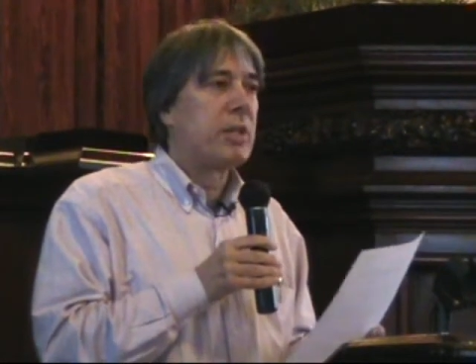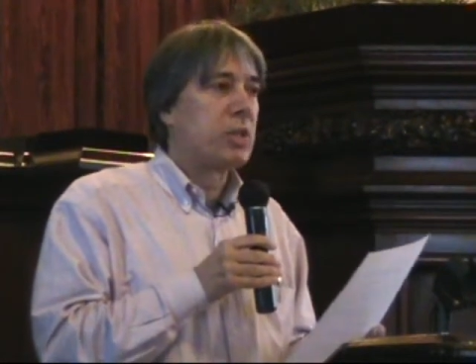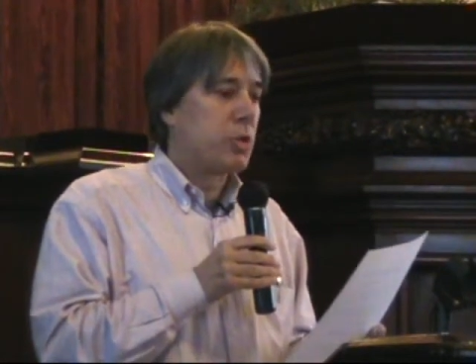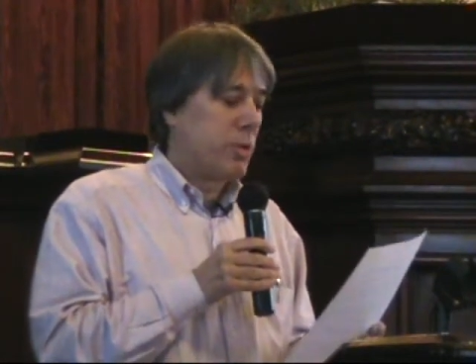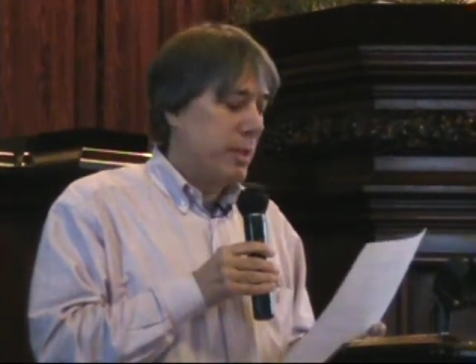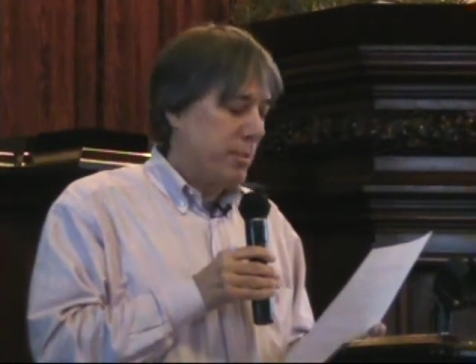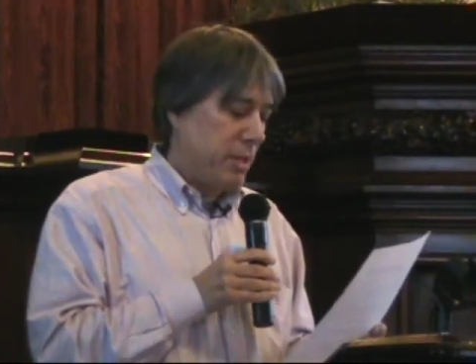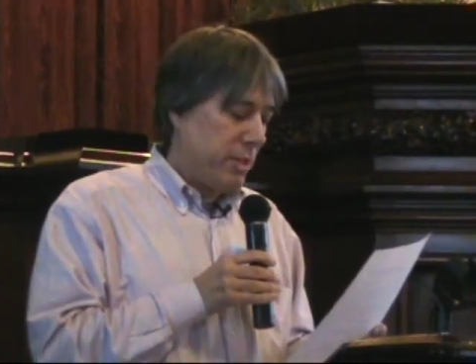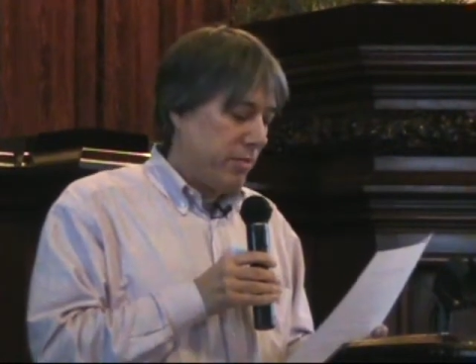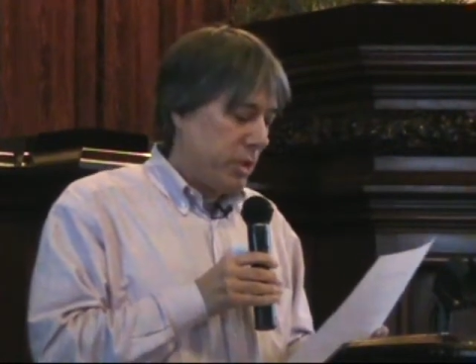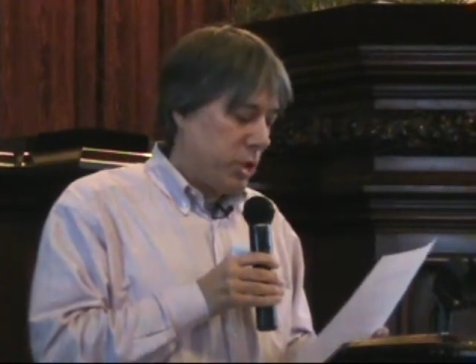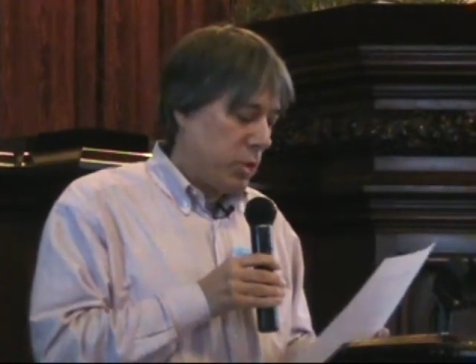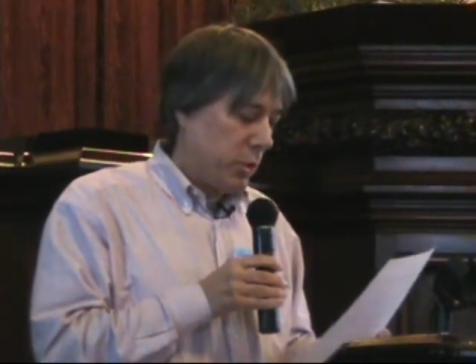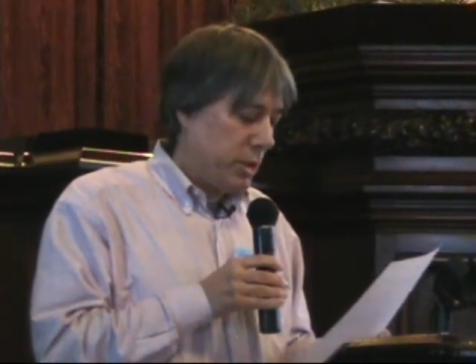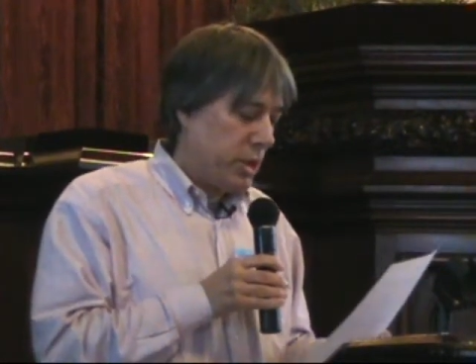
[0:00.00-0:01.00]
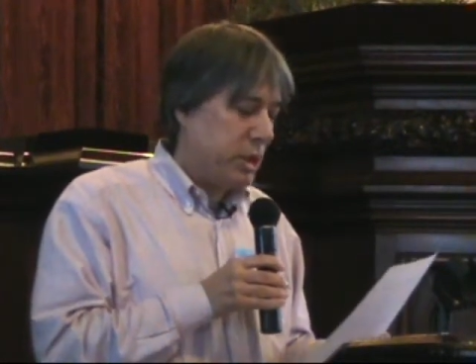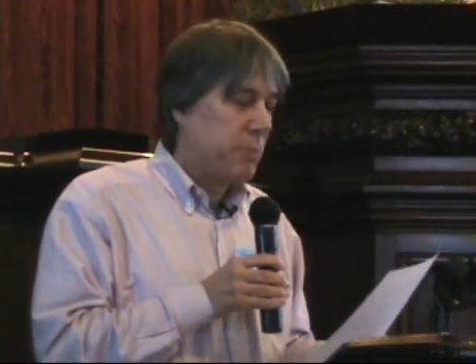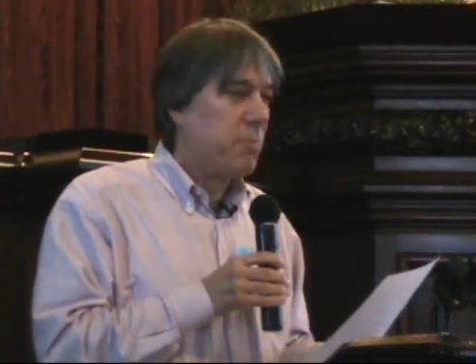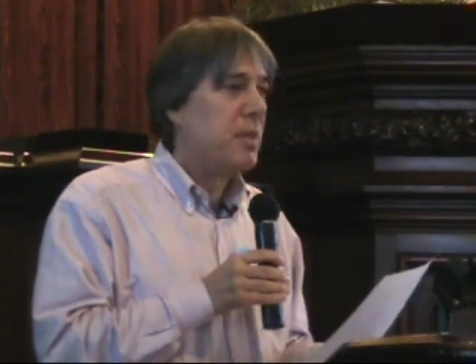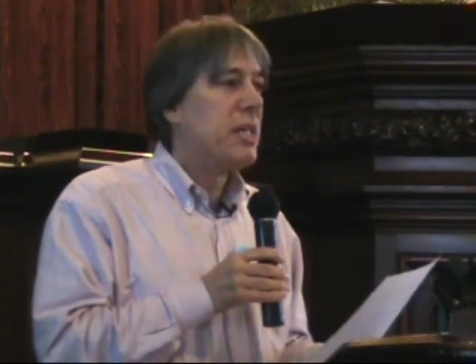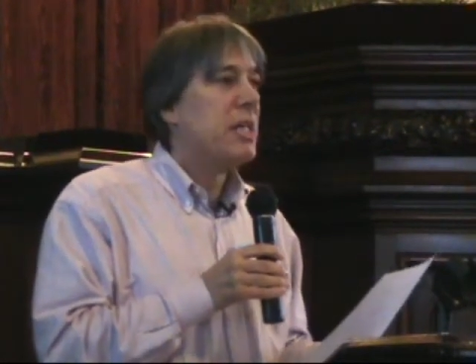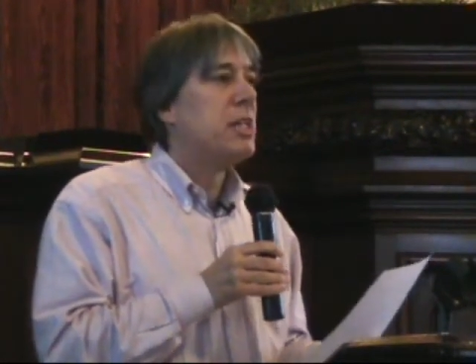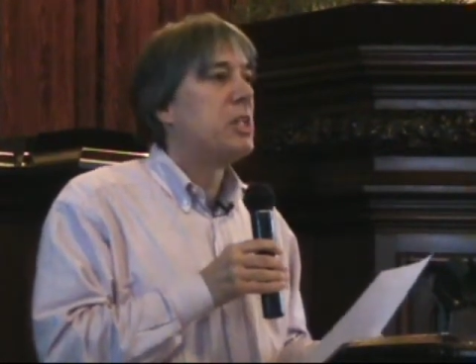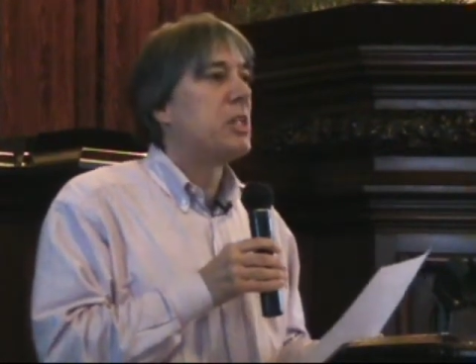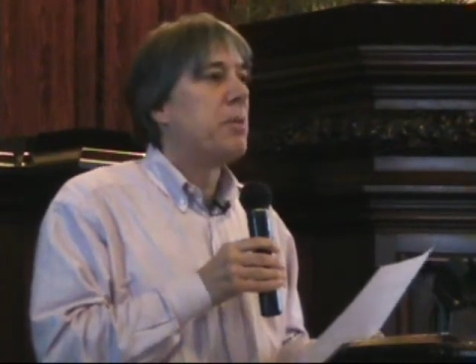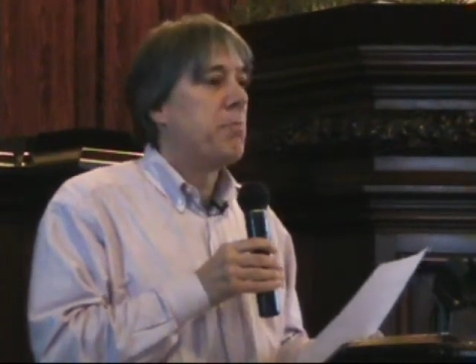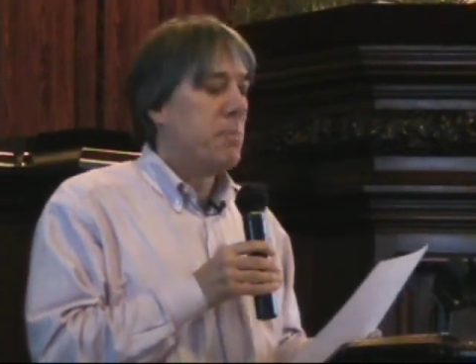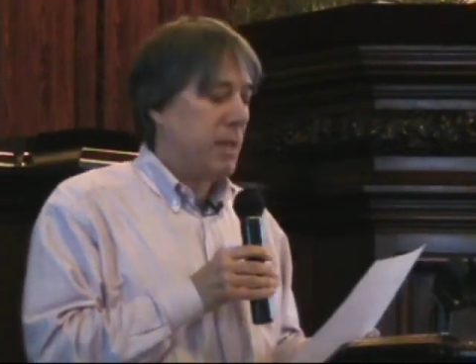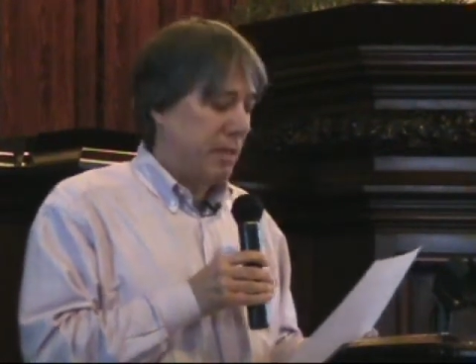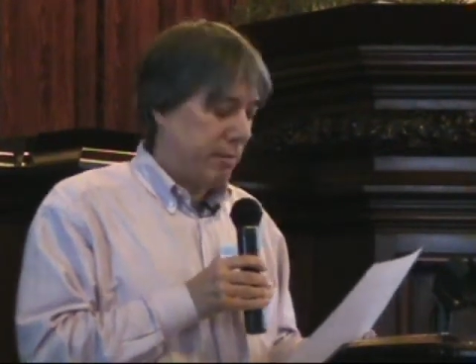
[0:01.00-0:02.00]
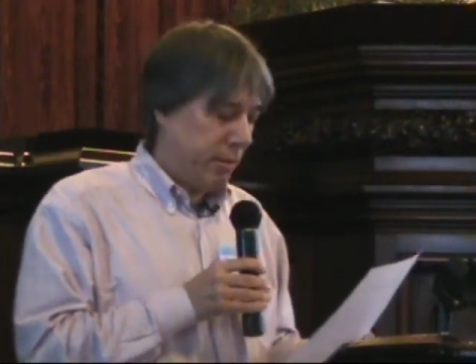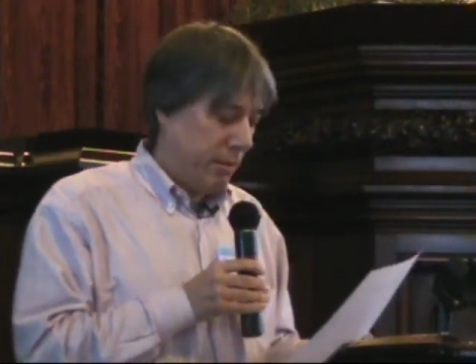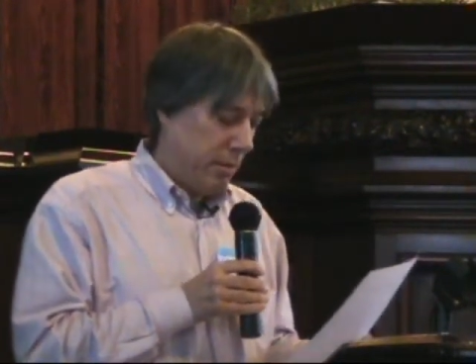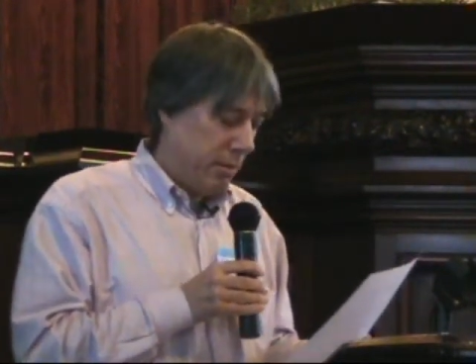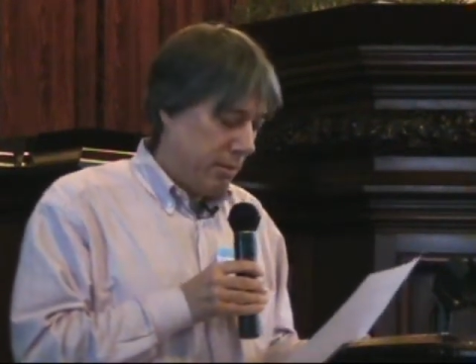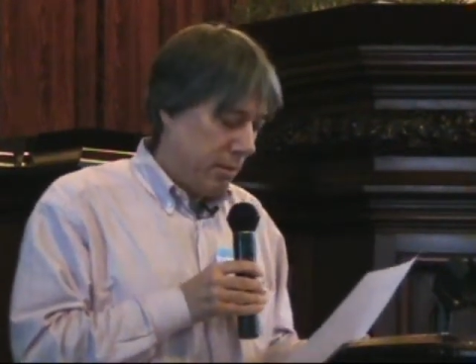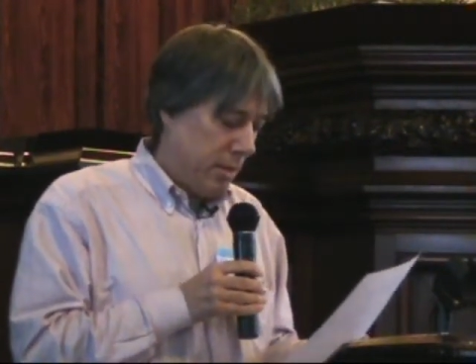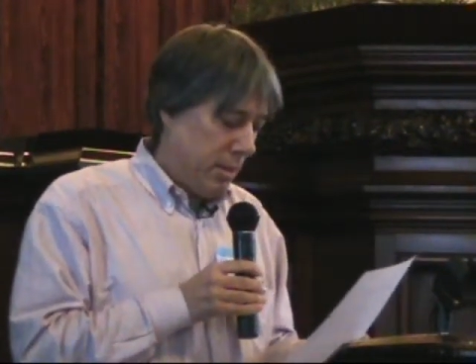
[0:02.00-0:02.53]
extreme individualism, is a myth.